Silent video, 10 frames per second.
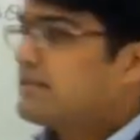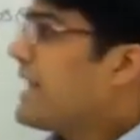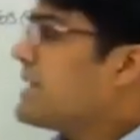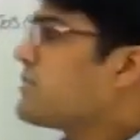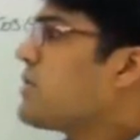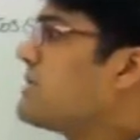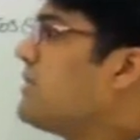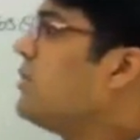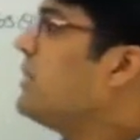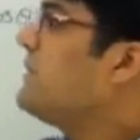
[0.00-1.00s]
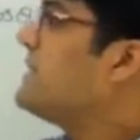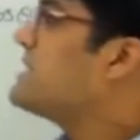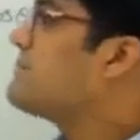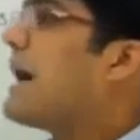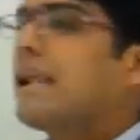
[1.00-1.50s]
That is possible only if it
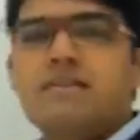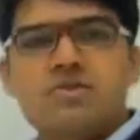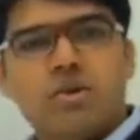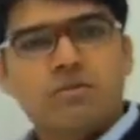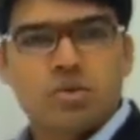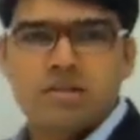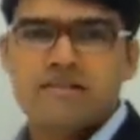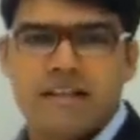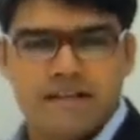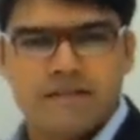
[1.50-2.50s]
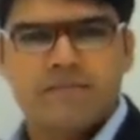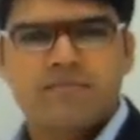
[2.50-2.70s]
is balanced on both the sides.